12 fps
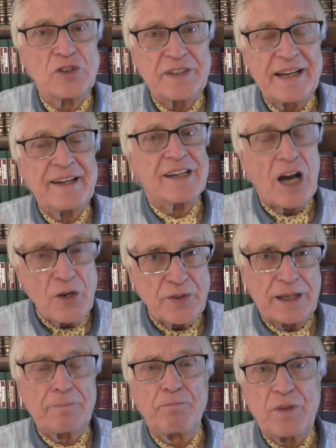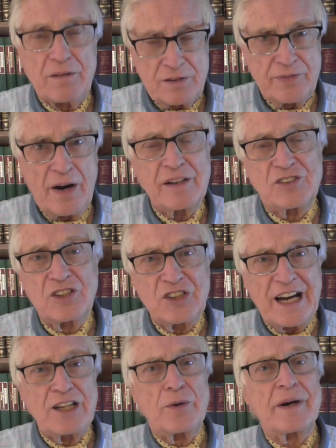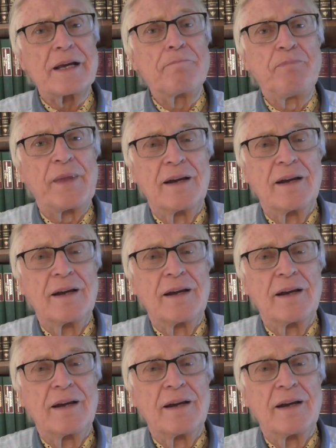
genetic coding of the virus in January,